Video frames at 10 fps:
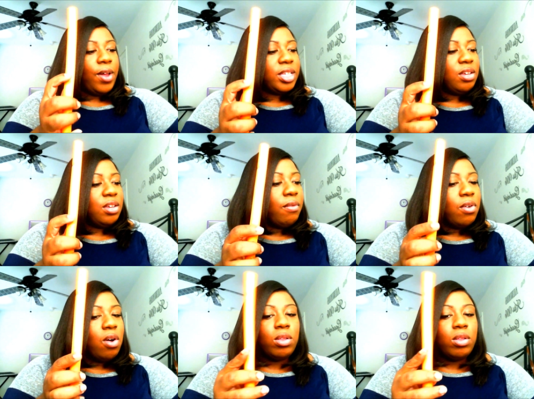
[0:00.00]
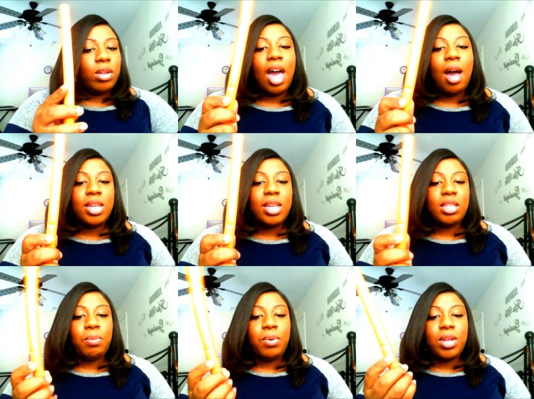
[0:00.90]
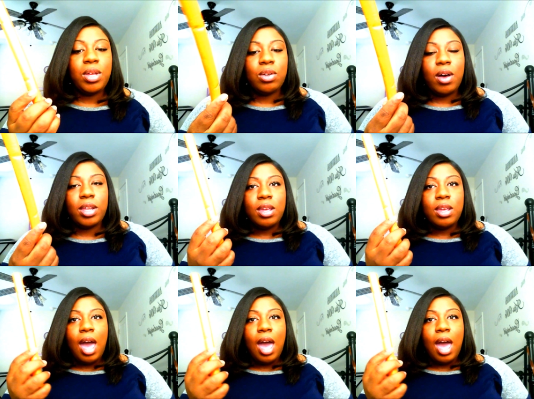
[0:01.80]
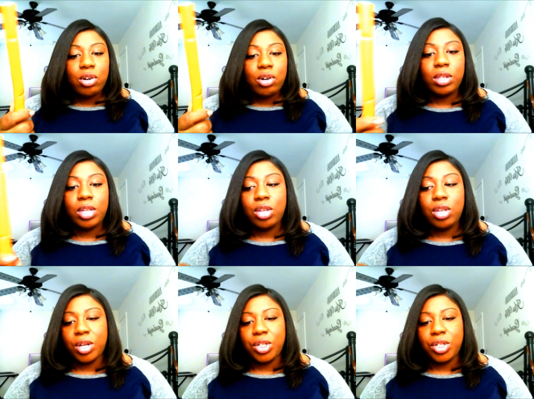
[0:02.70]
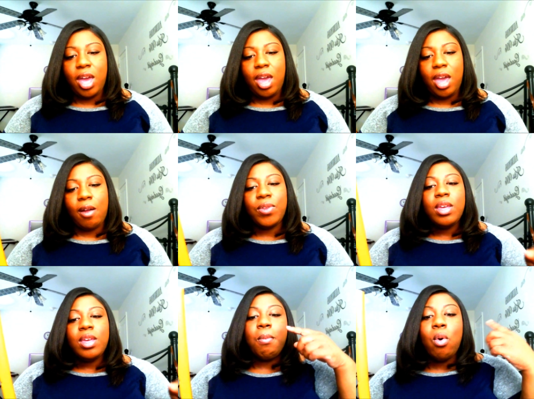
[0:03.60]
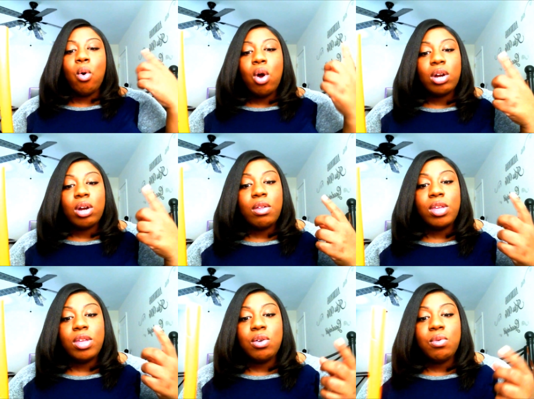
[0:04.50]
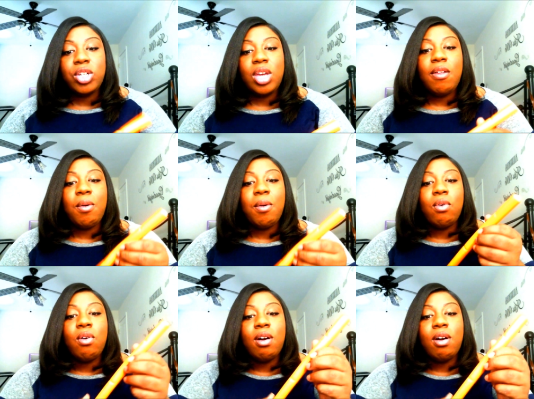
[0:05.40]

Rod rollers. How many depends on how curly you want your hair. The more curly you want your hair, the more